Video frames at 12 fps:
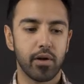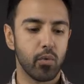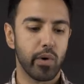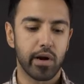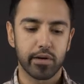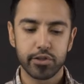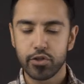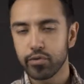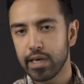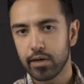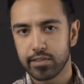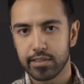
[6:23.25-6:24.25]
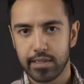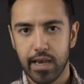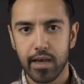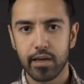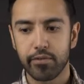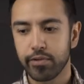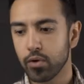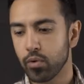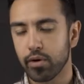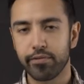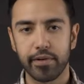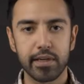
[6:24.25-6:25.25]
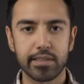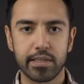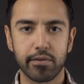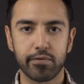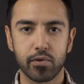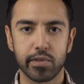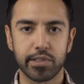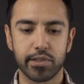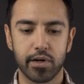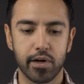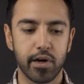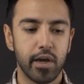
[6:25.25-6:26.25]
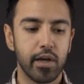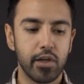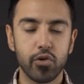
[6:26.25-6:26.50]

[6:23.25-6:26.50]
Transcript: Where in two thousand ten, if you were a fitness influencer,